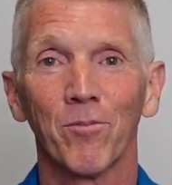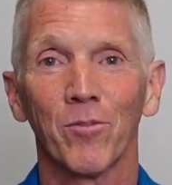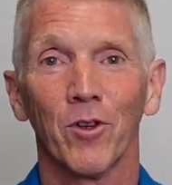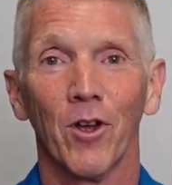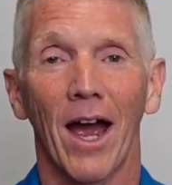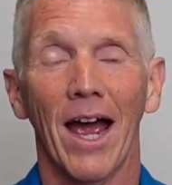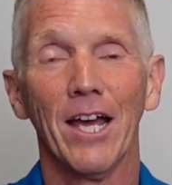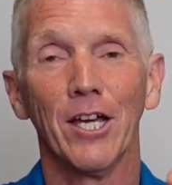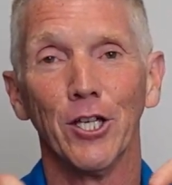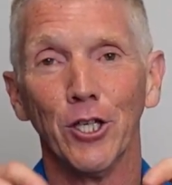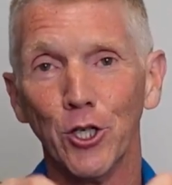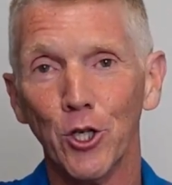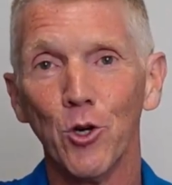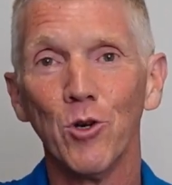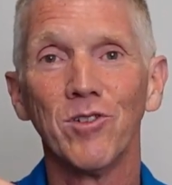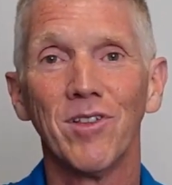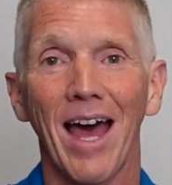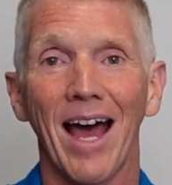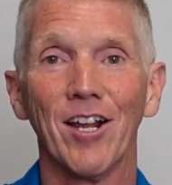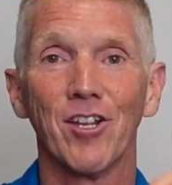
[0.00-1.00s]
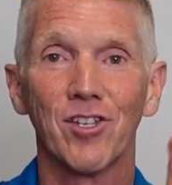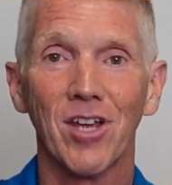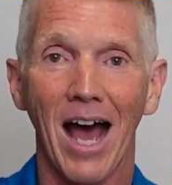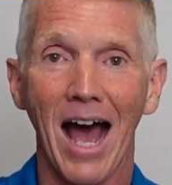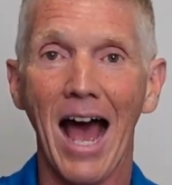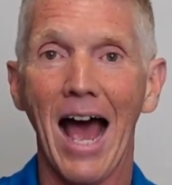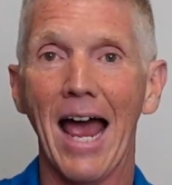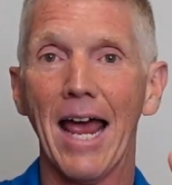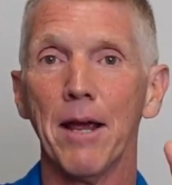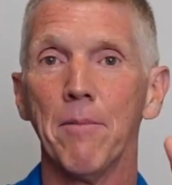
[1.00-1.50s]
all right, use that
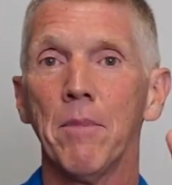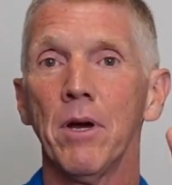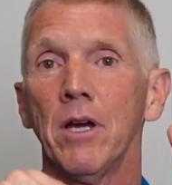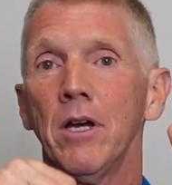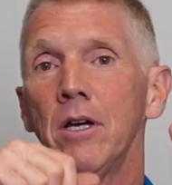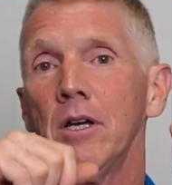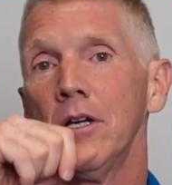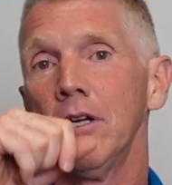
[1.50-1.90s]
time,